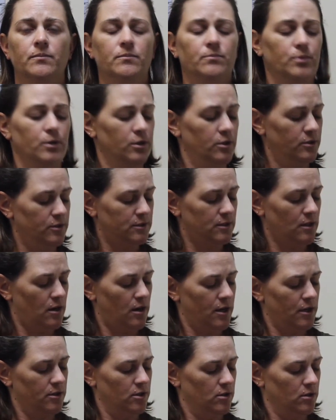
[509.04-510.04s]
bruise
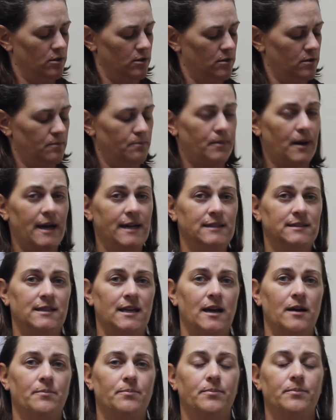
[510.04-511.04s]
on your
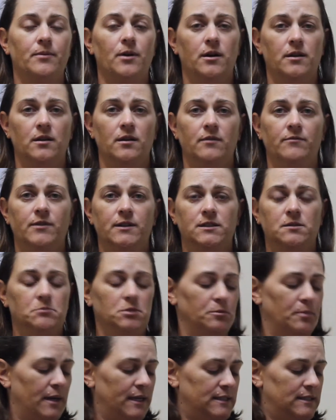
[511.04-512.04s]
bicep, on the
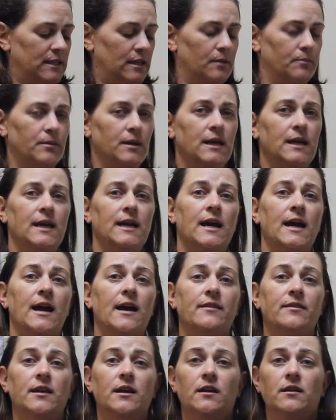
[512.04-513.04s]
victim's bicep,
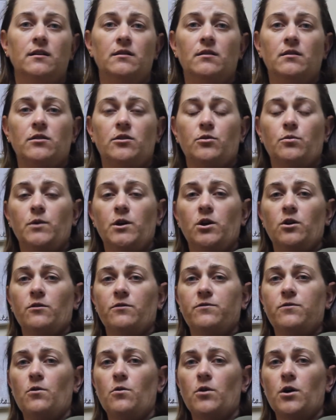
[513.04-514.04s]
and then 3 or
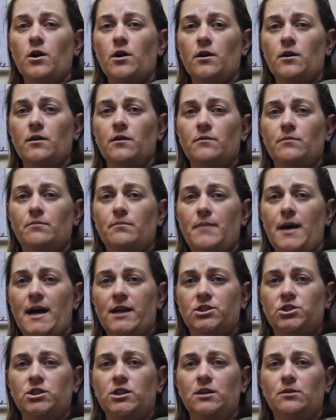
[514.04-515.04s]
4
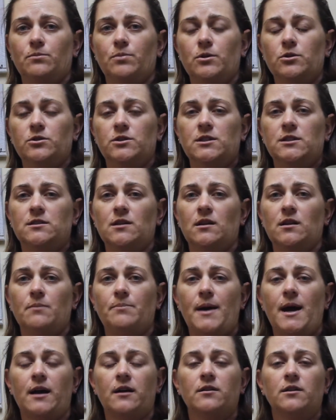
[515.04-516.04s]
matching bruises on the
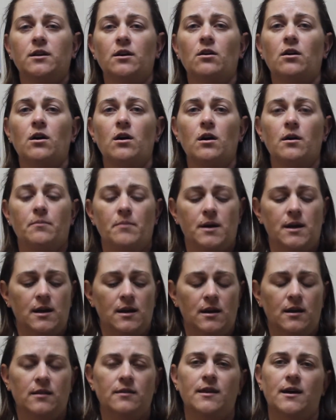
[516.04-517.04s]
back of the arm
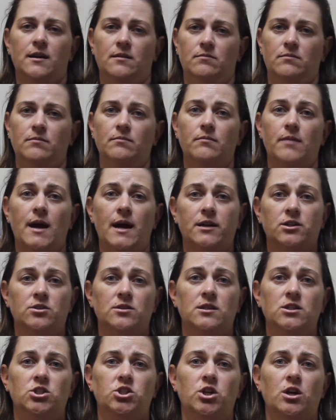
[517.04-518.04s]
that match
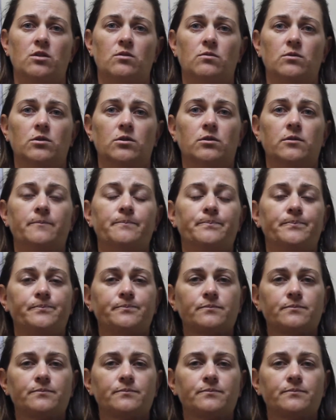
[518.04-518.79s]
the general